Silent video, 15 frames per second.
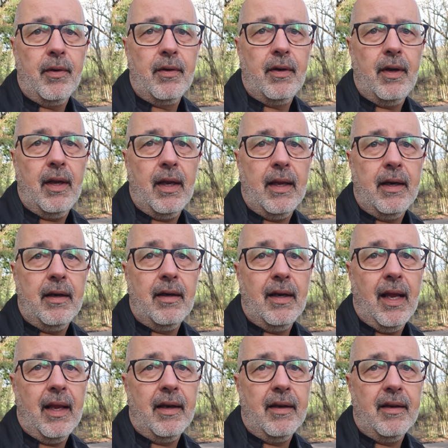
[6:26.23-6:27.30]

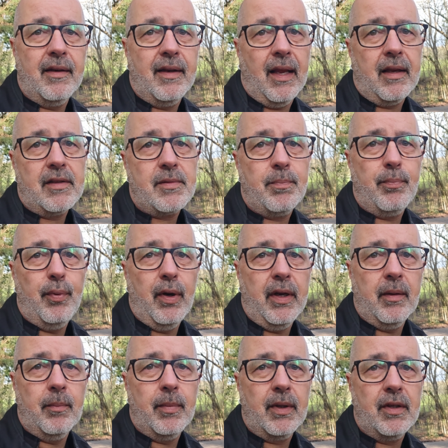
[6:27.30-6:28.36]
And that's brilliant,